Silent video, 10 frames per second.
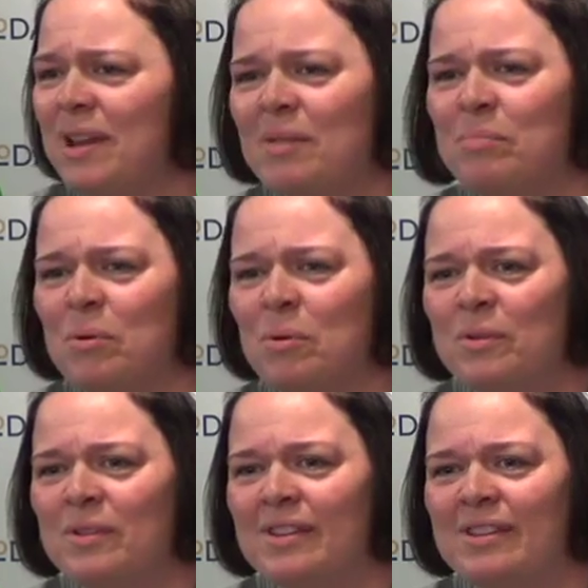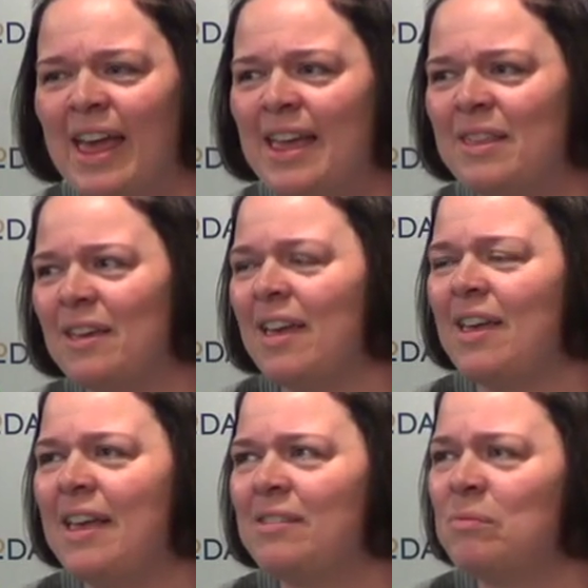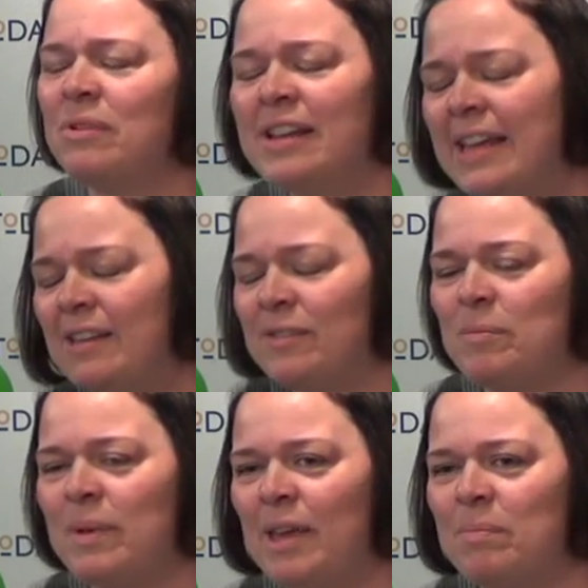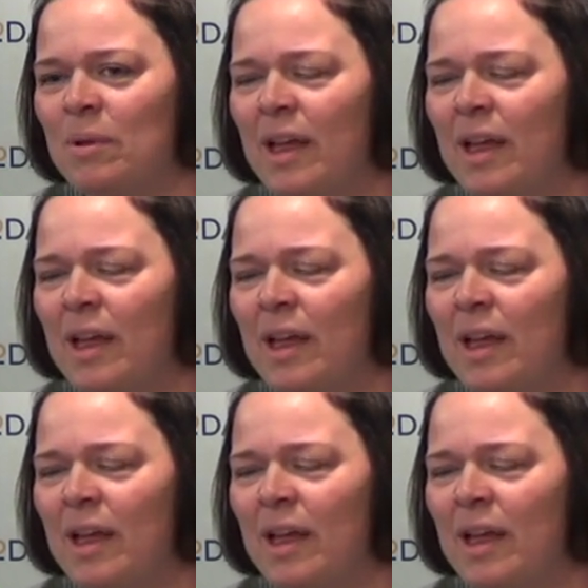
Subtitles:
really important to say that it's a release for people.